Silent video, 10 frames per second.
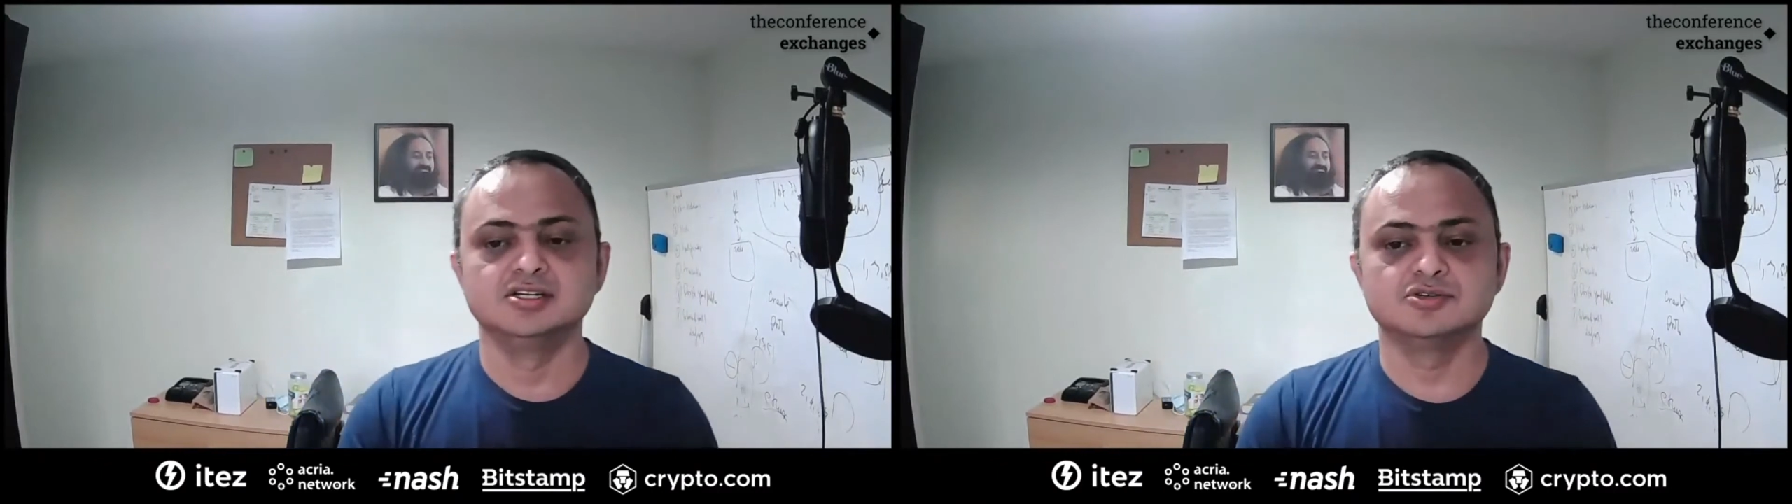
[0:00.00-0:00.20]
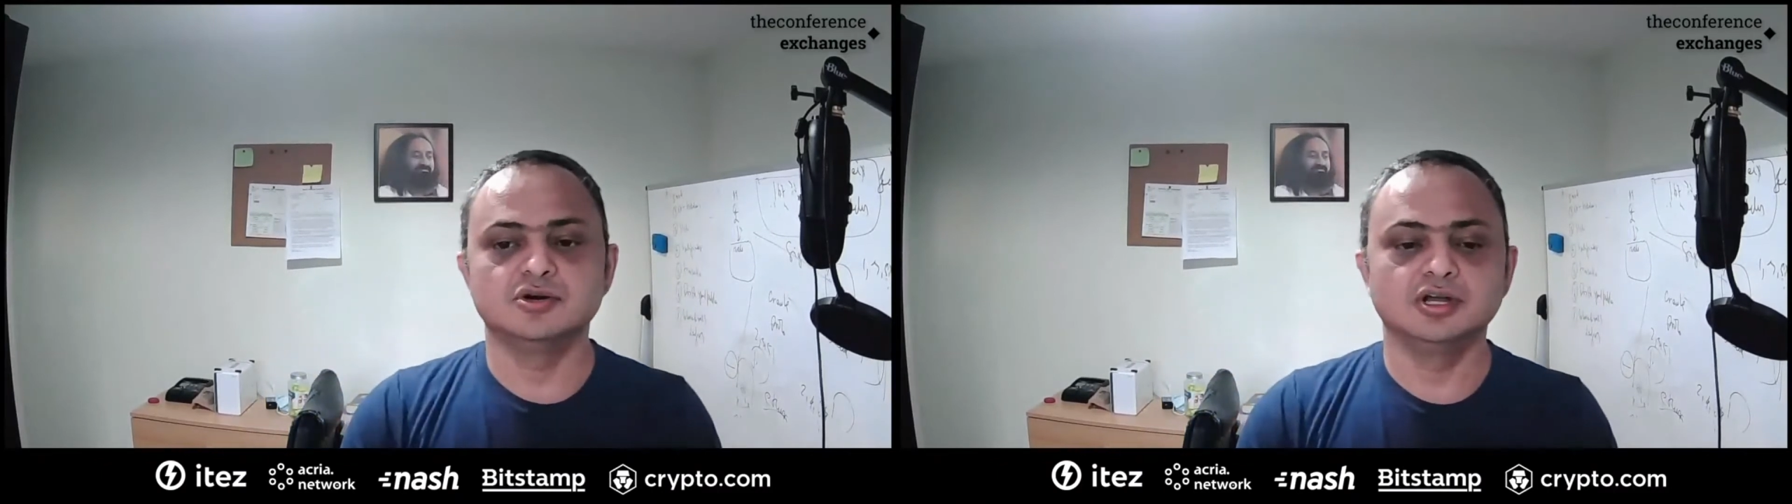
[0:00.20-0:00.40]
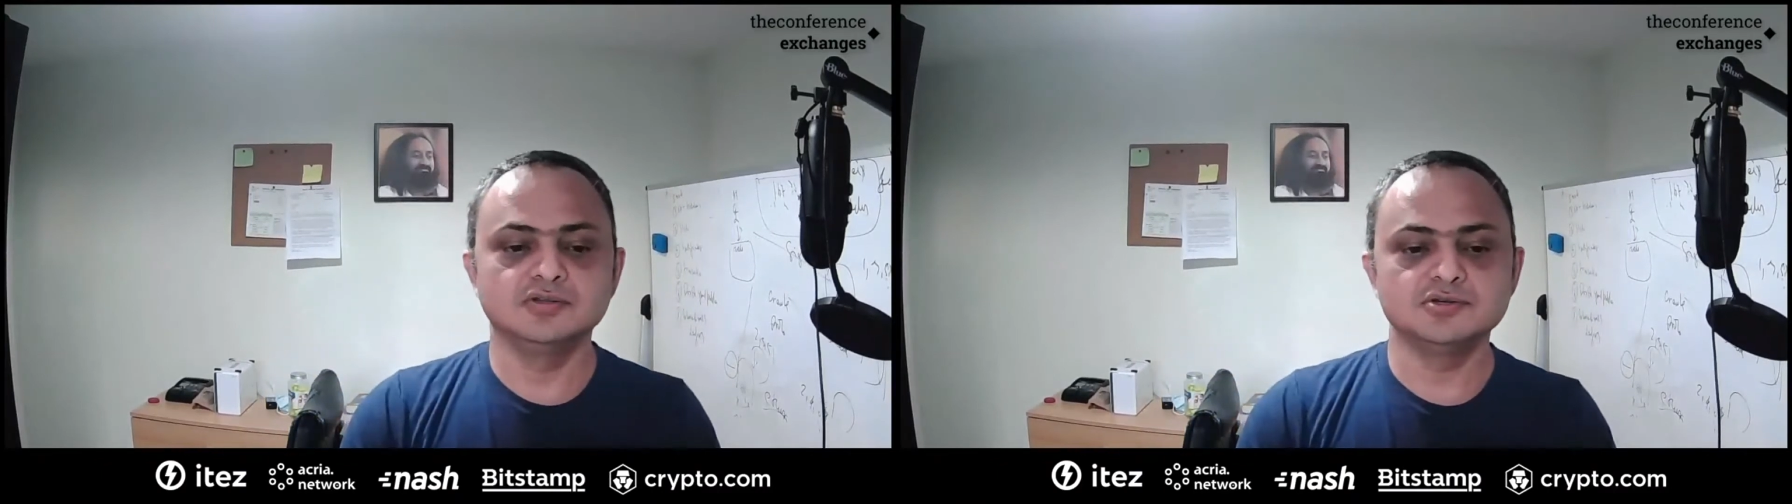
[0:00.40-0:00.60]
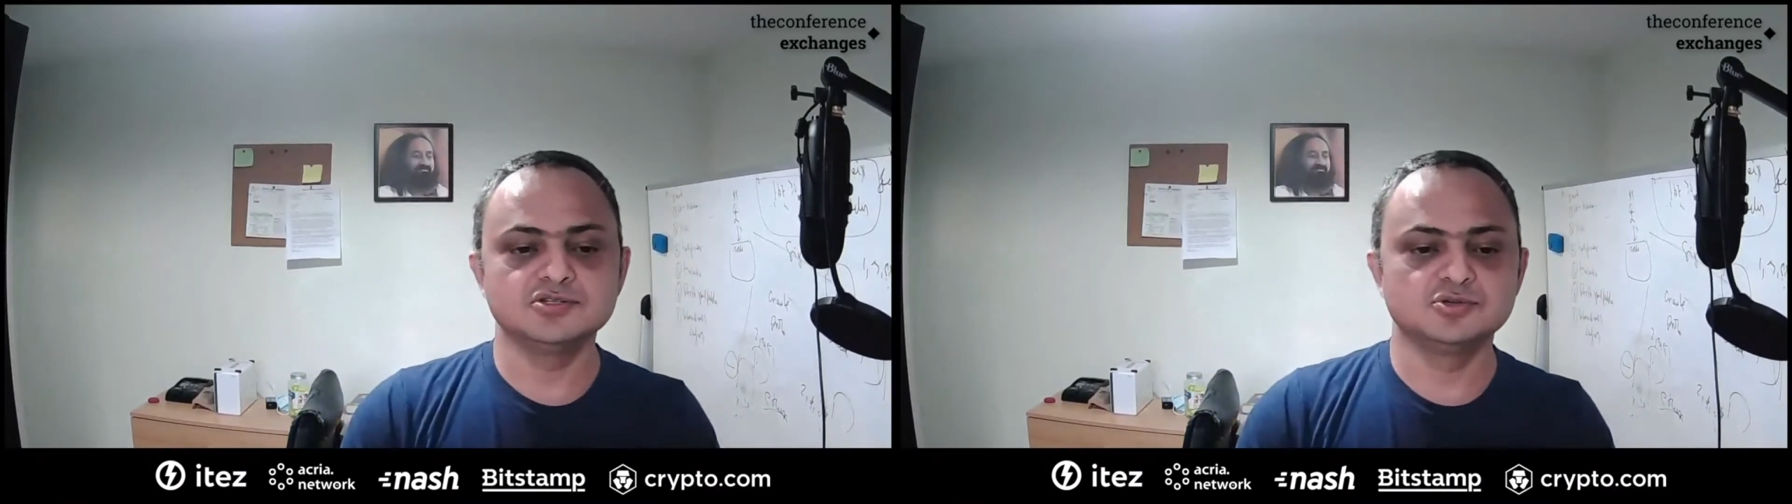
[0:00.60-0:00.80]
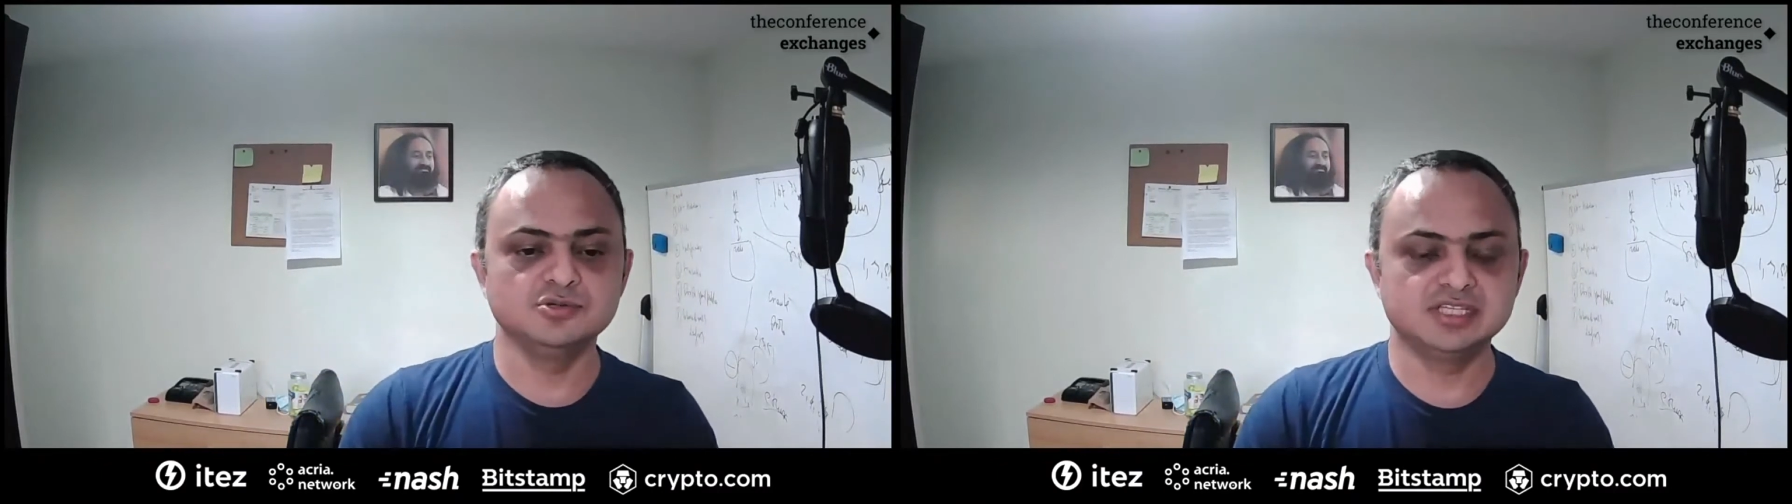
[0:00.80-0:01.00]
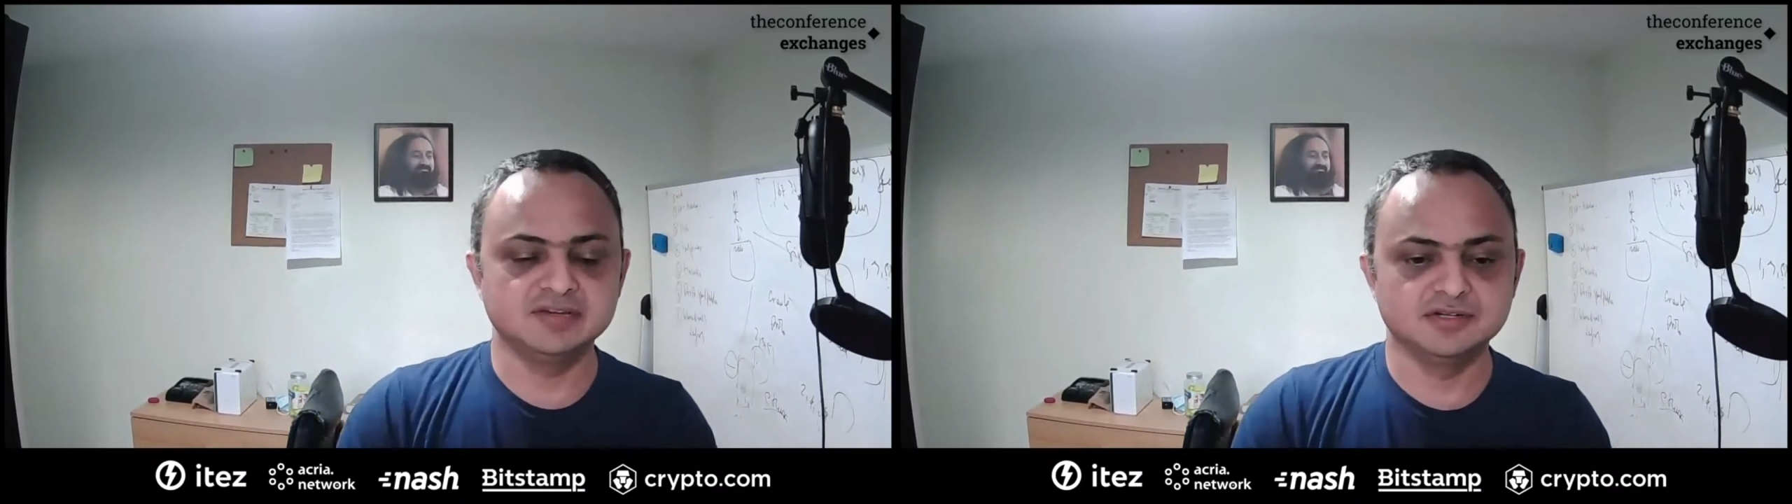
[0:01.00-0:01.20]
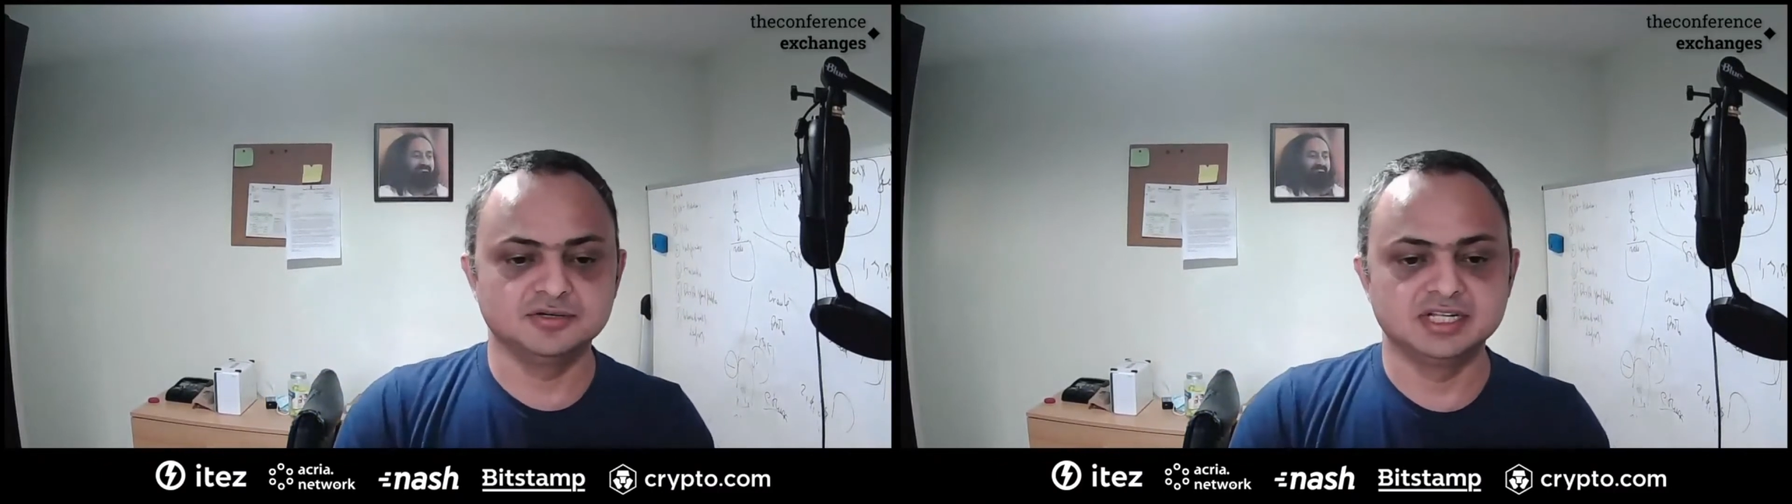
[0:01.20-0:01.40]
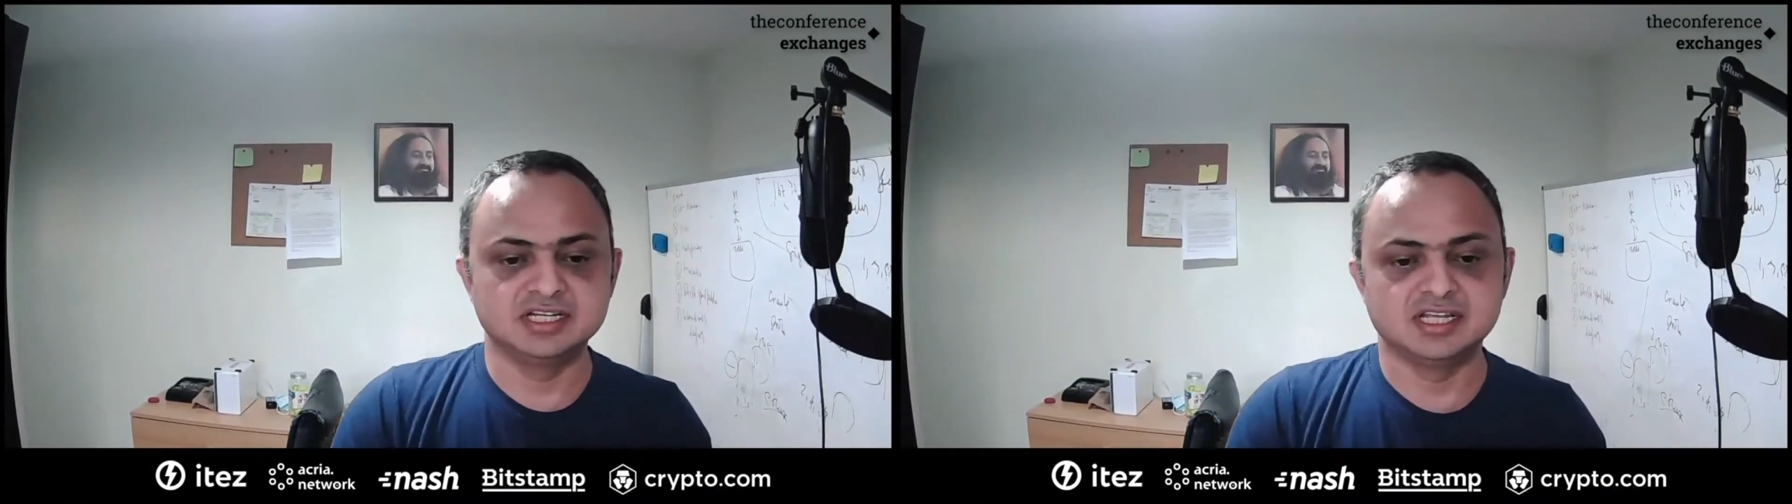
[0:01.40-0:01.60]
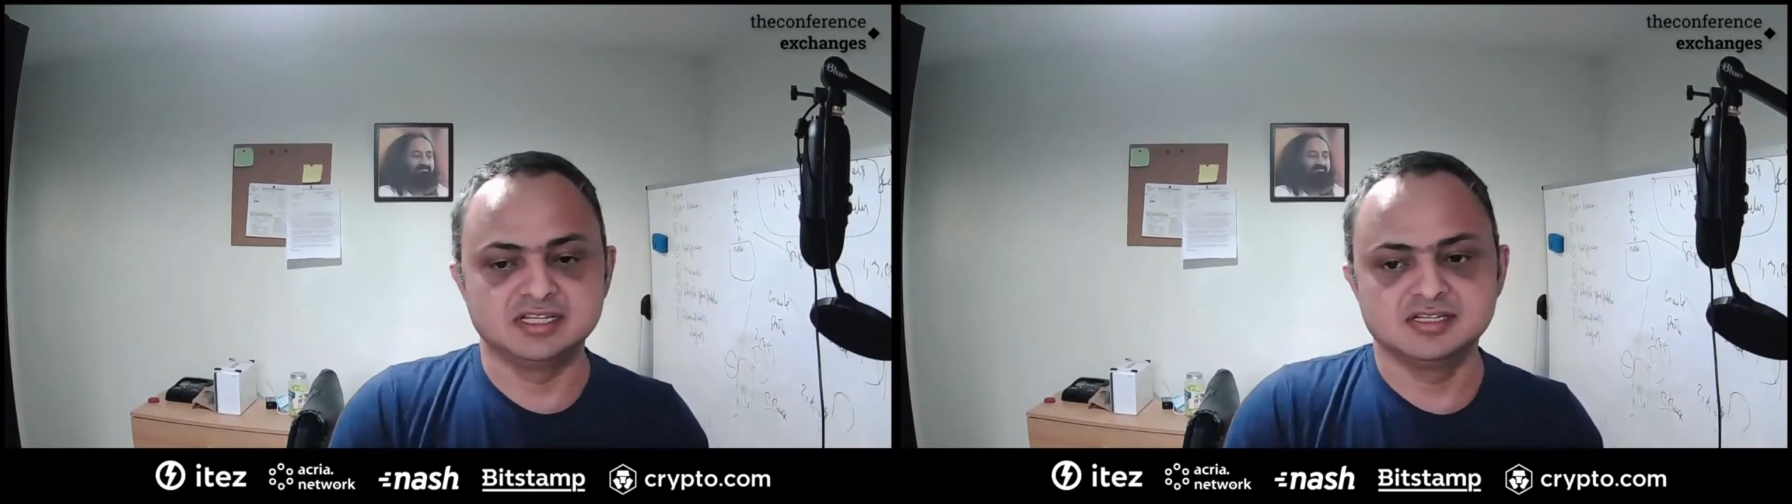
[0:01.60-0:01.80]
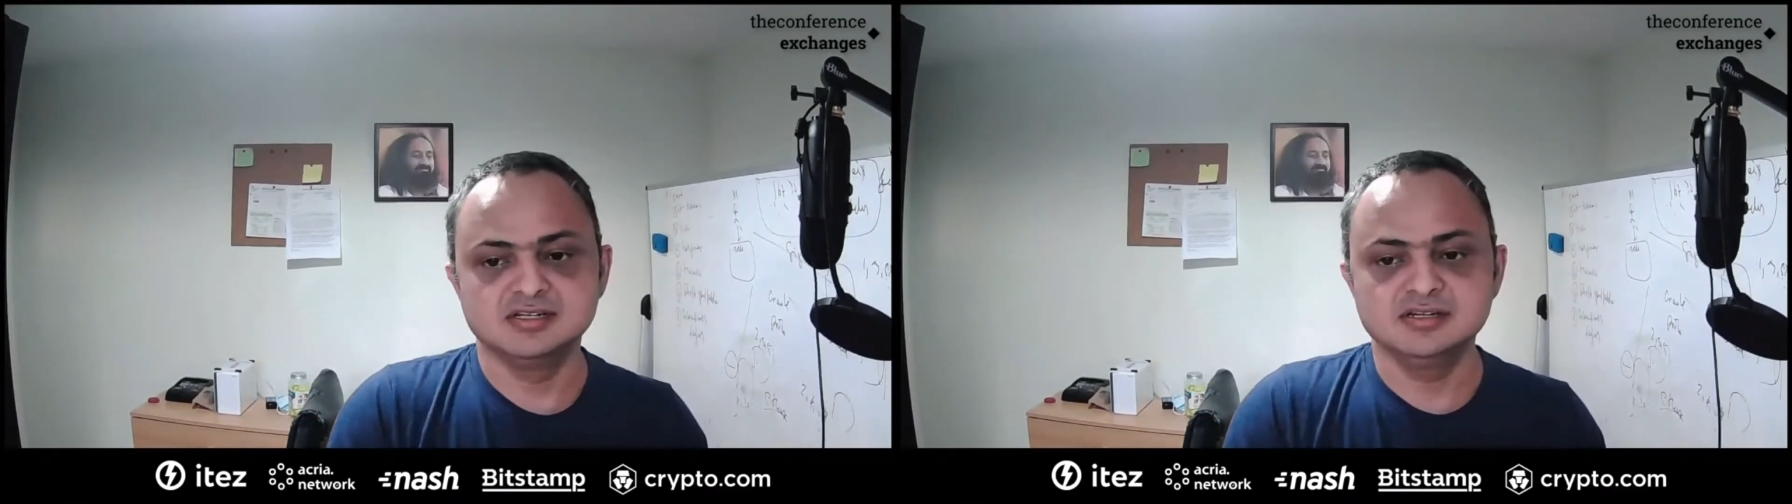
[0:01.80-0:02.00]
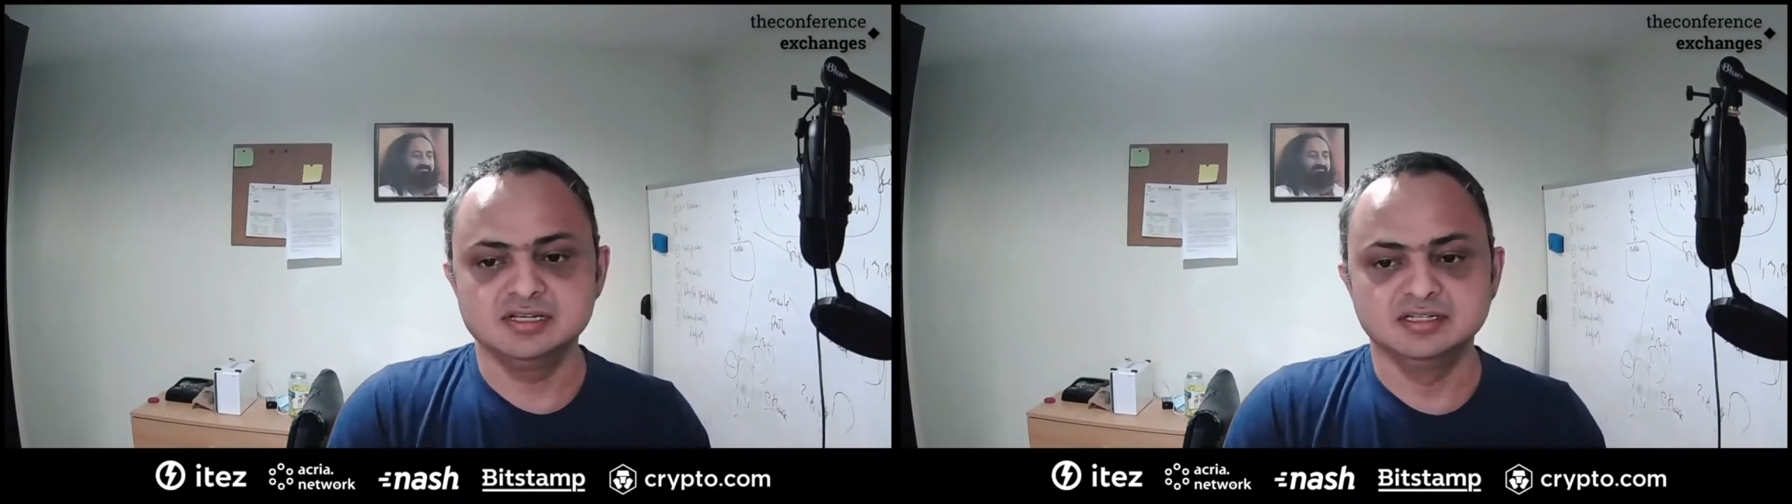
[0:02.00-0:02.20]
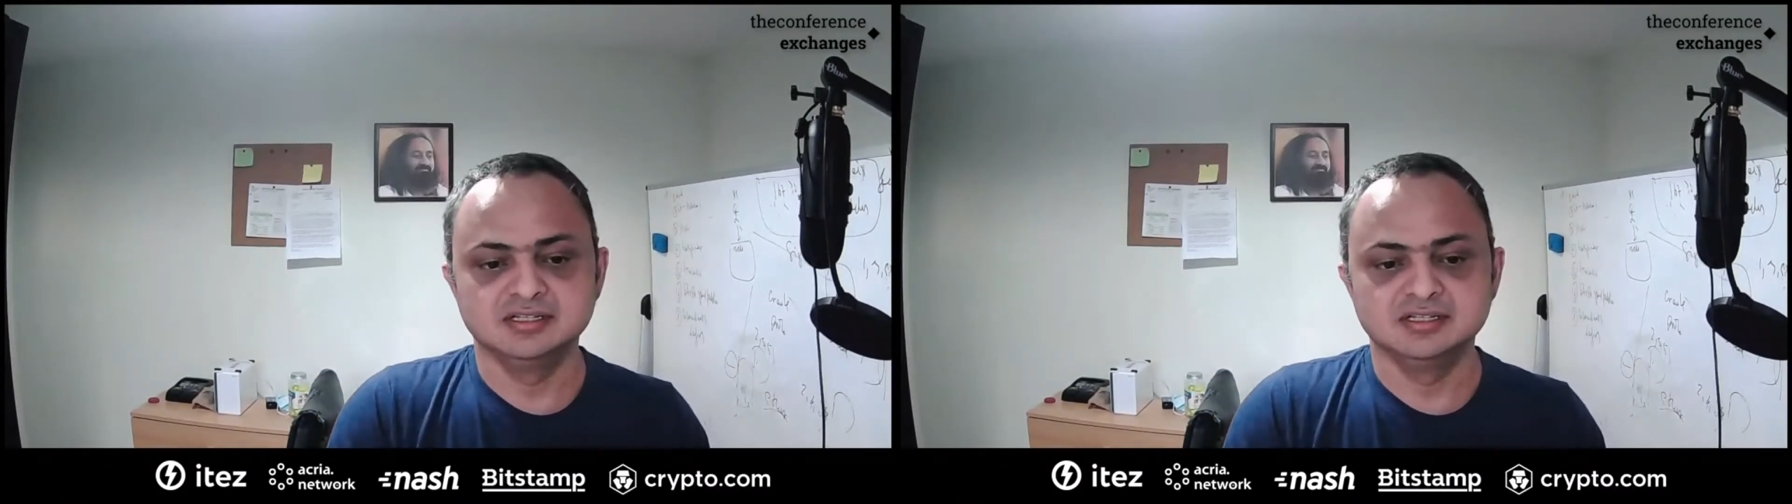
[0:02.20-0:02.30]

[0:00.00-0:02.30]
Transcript: so all of those rules have a good intention